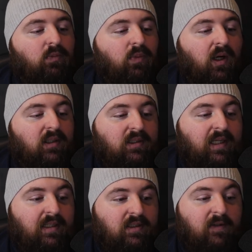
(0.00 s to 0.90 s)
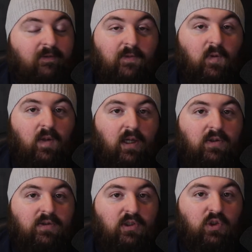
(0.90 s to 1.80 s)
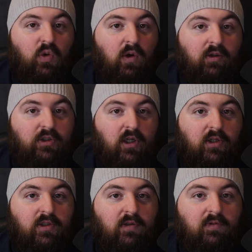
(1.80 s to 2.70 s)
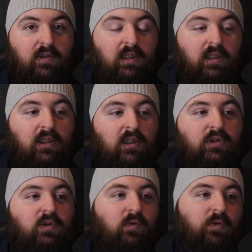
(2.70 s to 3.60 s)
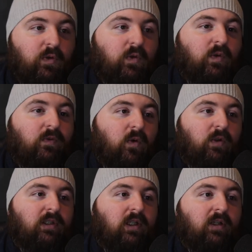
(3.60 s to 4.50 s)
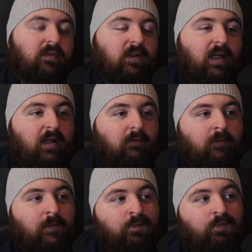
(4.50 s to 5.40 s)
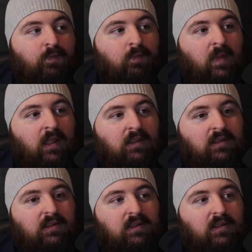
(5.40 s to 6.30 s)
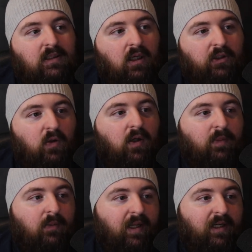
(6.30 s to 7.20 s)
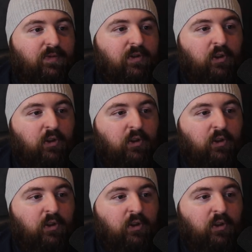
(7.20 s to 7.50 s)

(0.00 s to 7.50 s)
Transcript: but it's a full house that you are in charge of. So if you are fortunate enough to have your upper management,